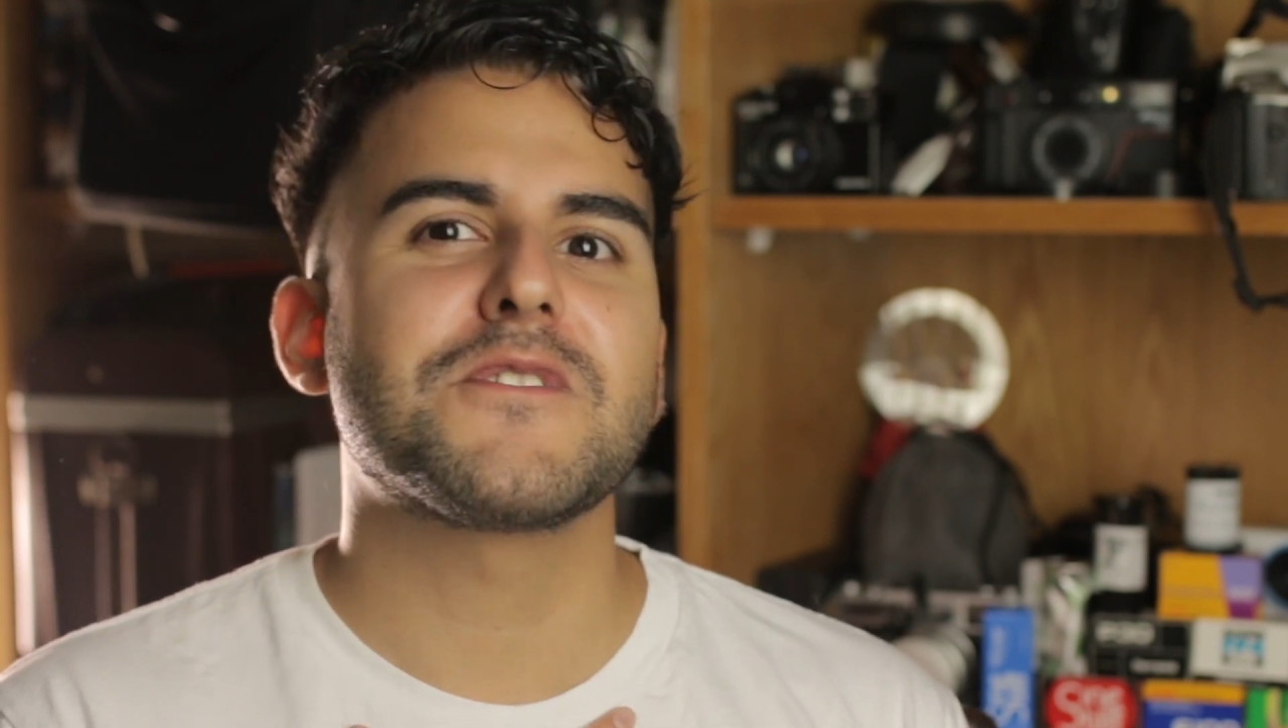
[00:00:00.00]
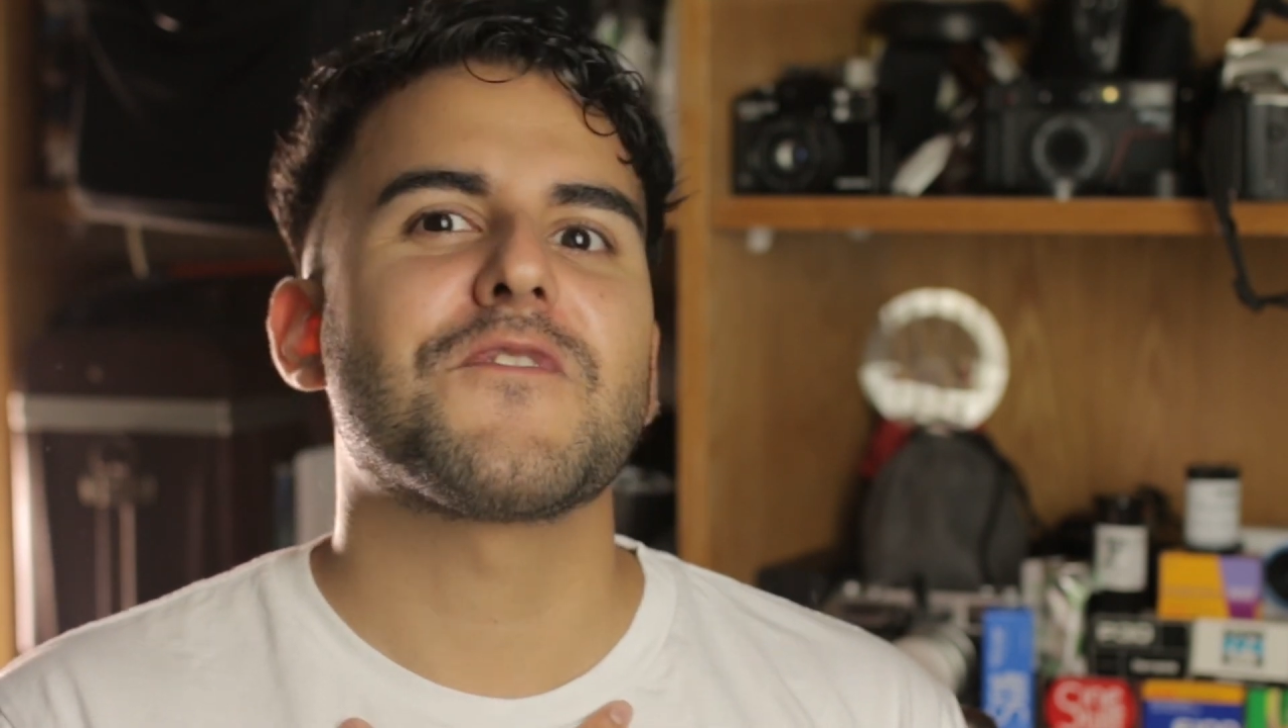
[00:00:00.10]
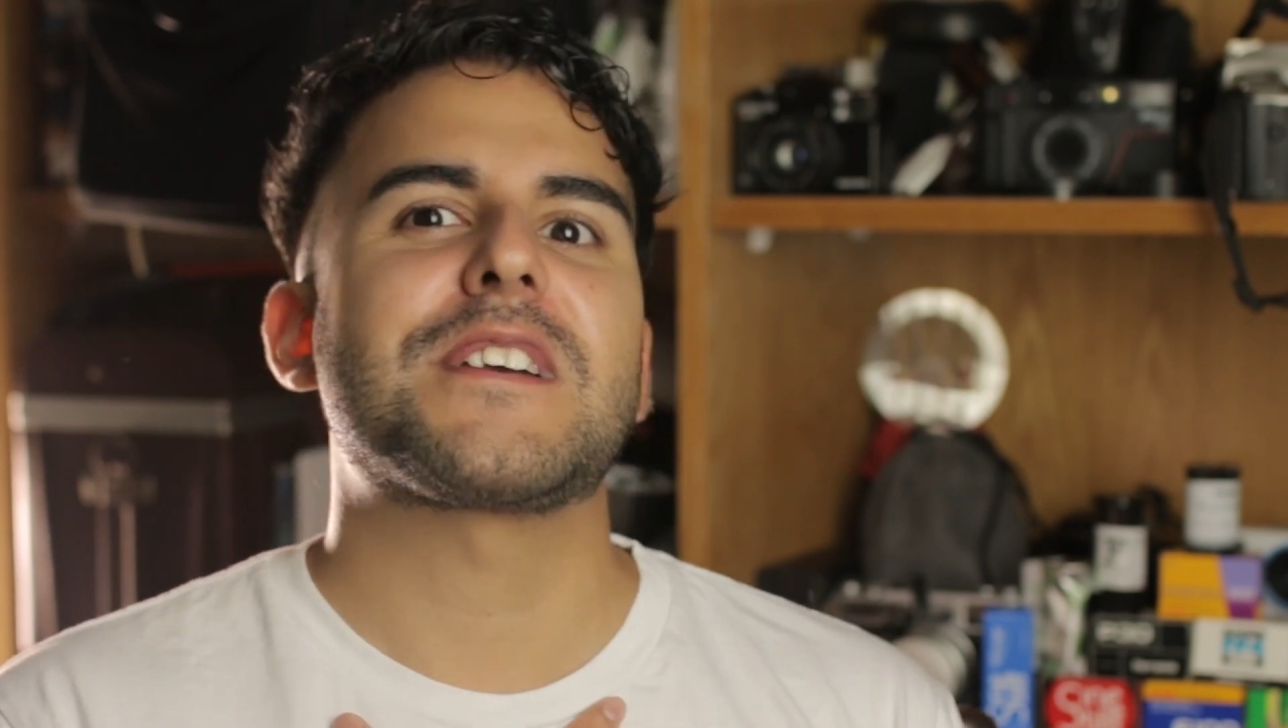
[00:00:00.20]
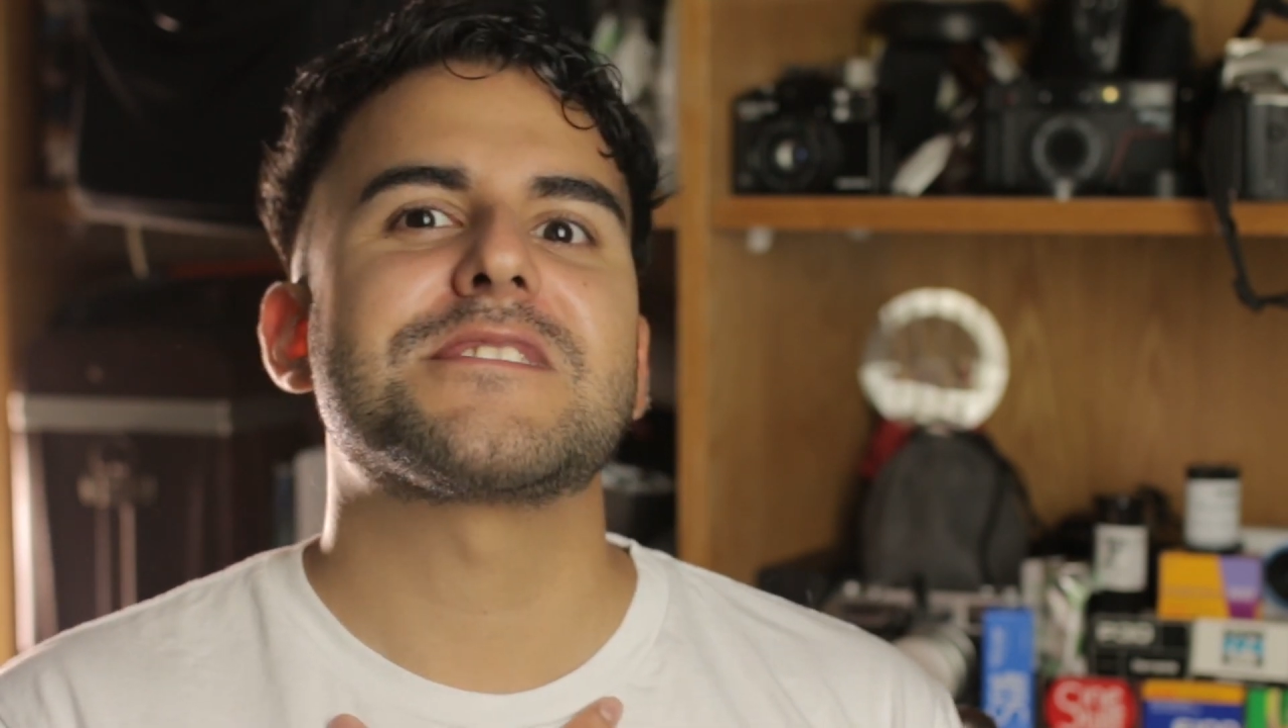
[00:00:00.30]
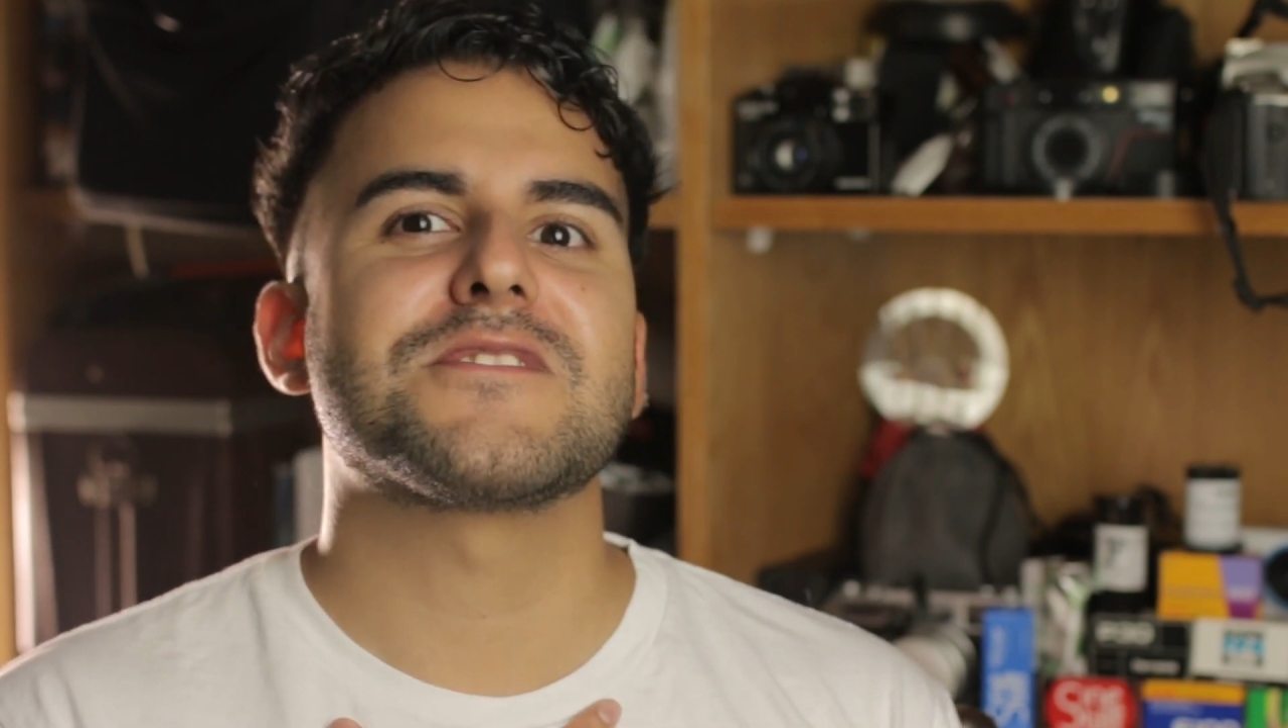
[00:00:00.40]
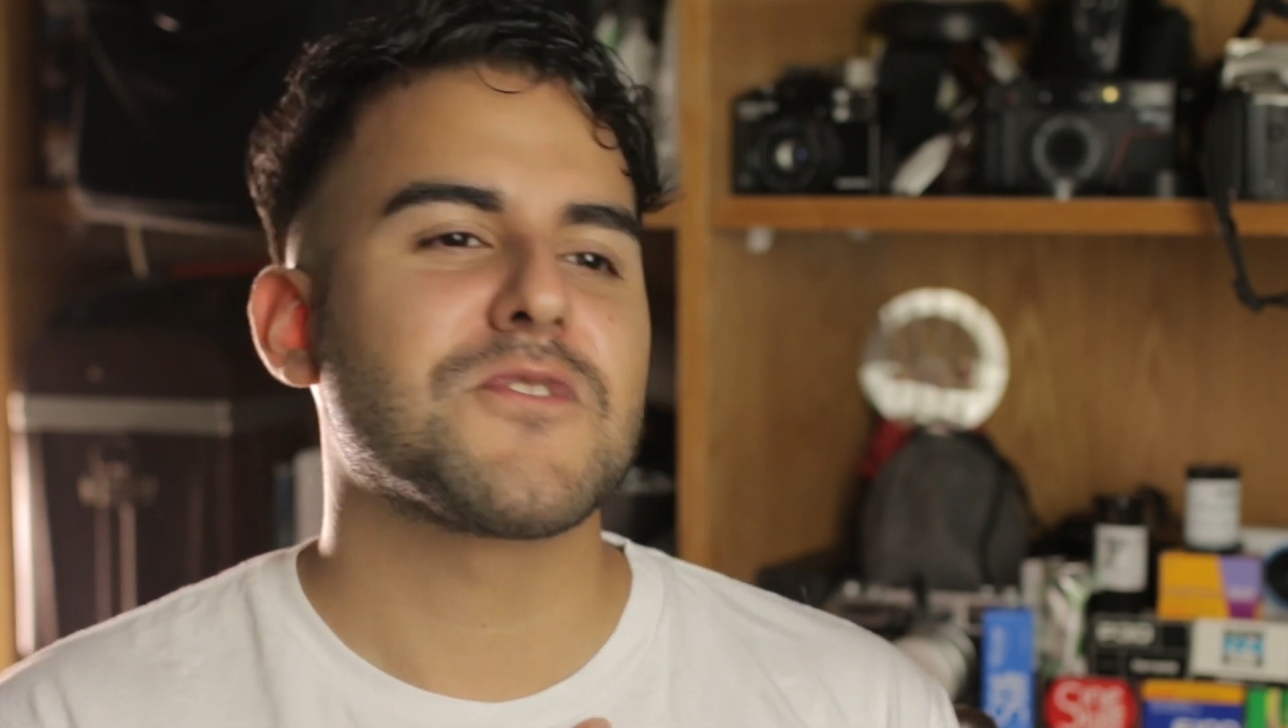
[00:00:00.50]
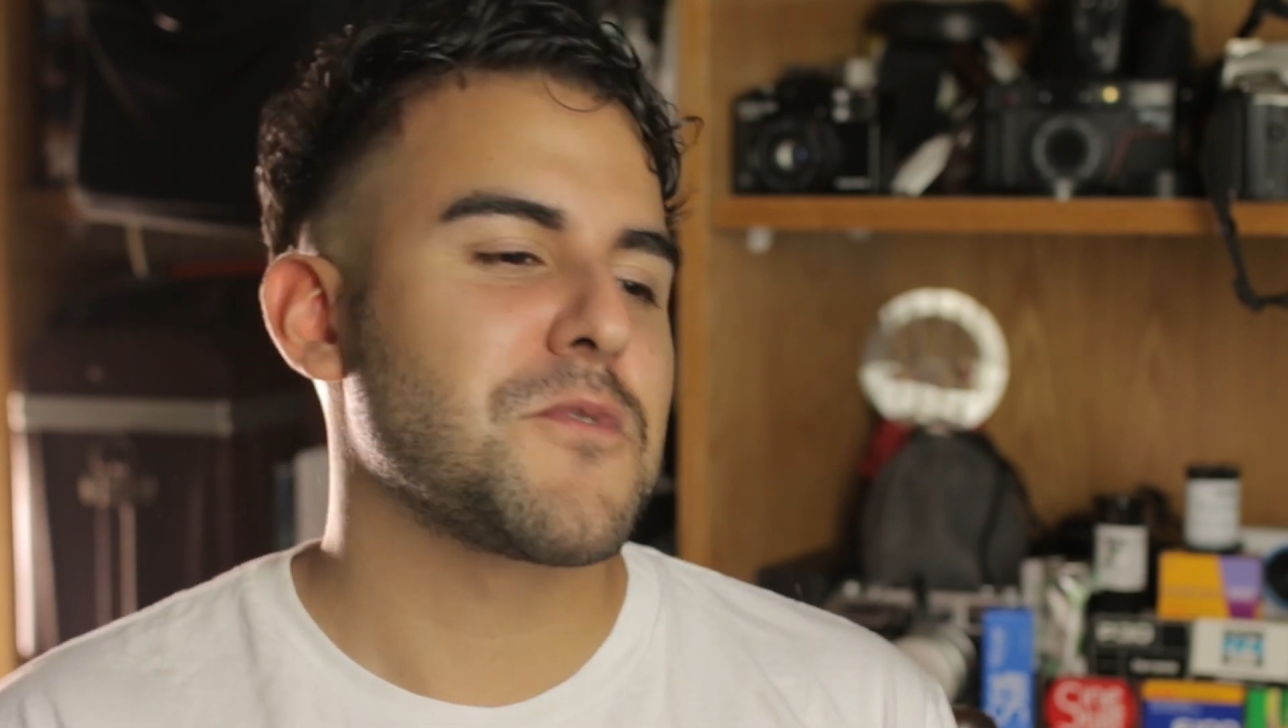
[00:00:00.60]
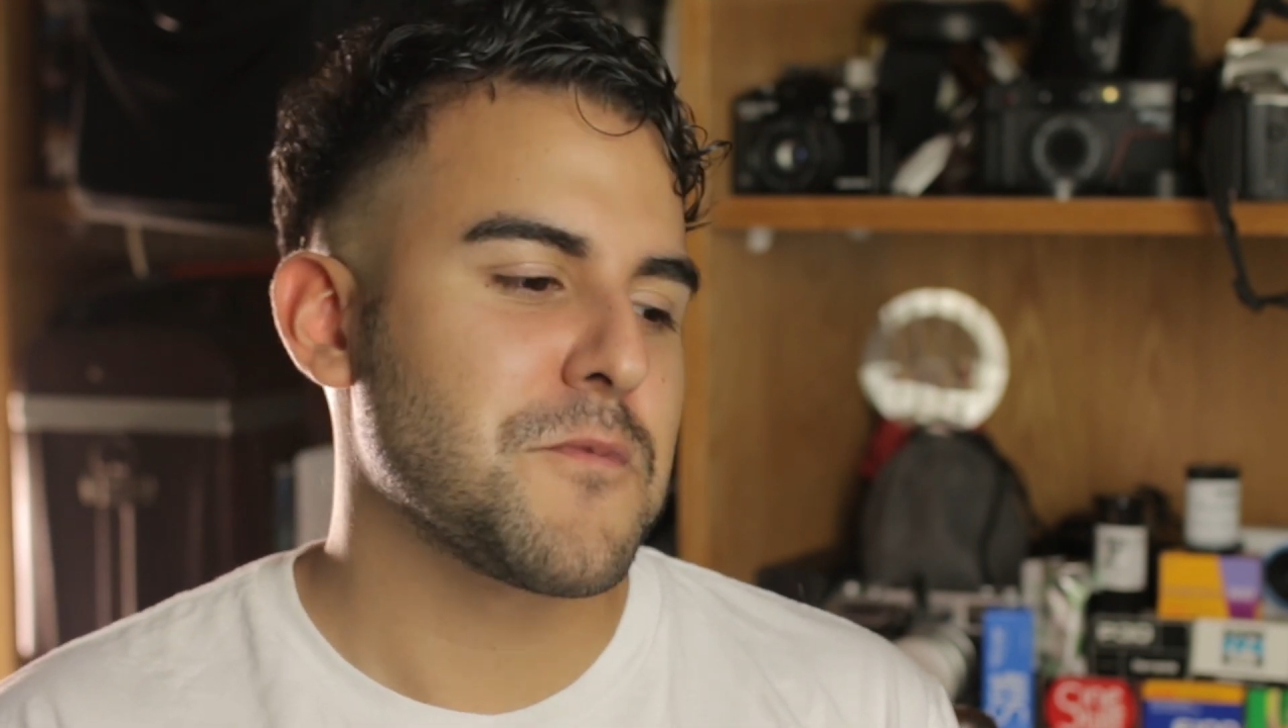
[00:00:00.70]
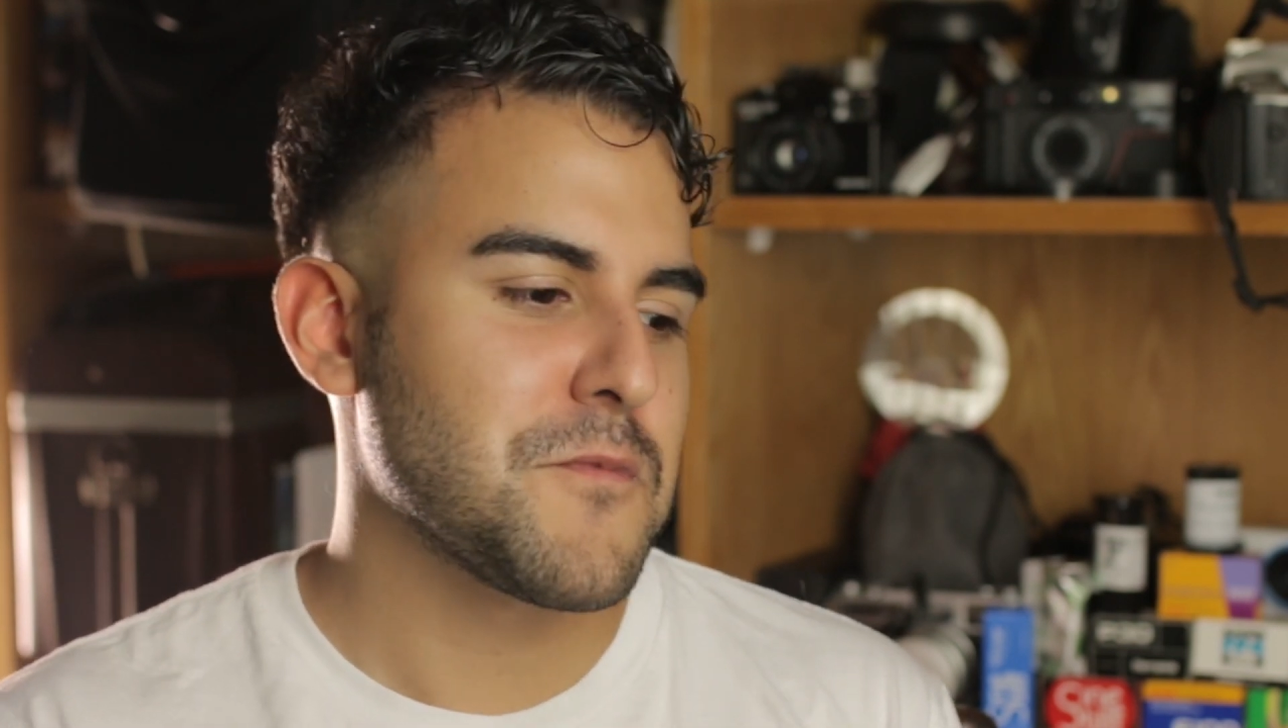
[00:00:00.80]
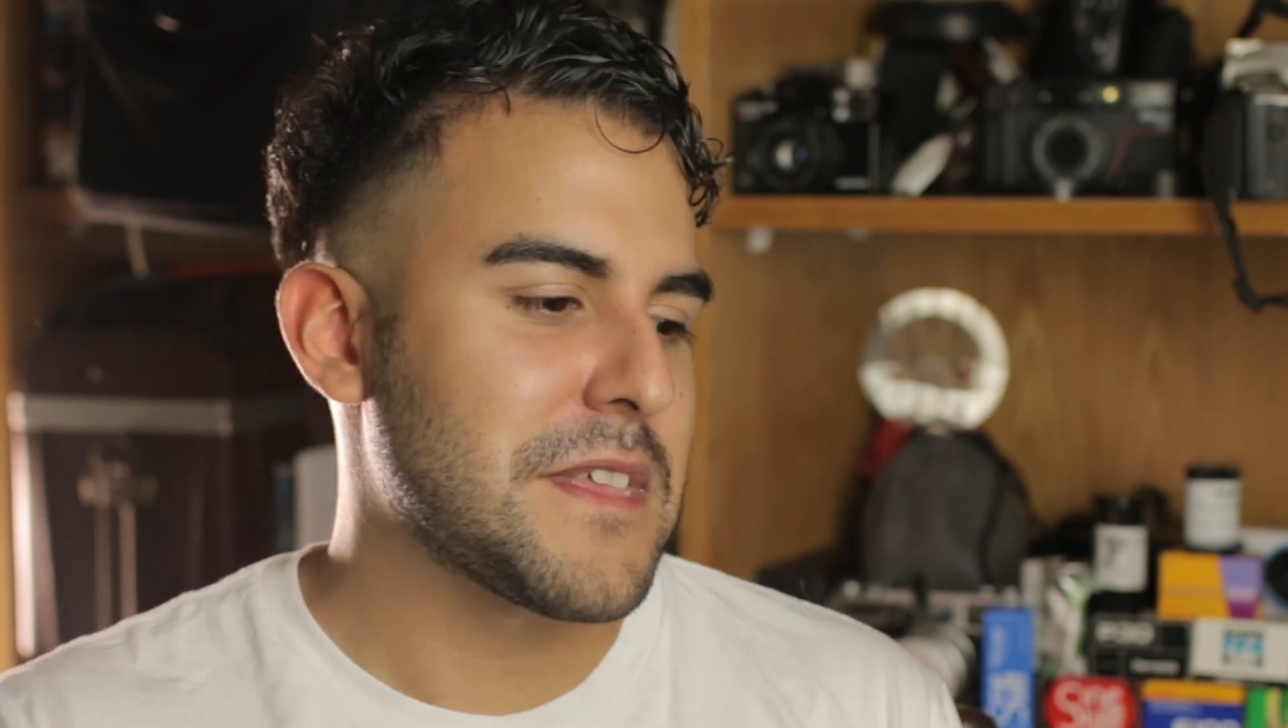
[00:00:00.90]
notifications on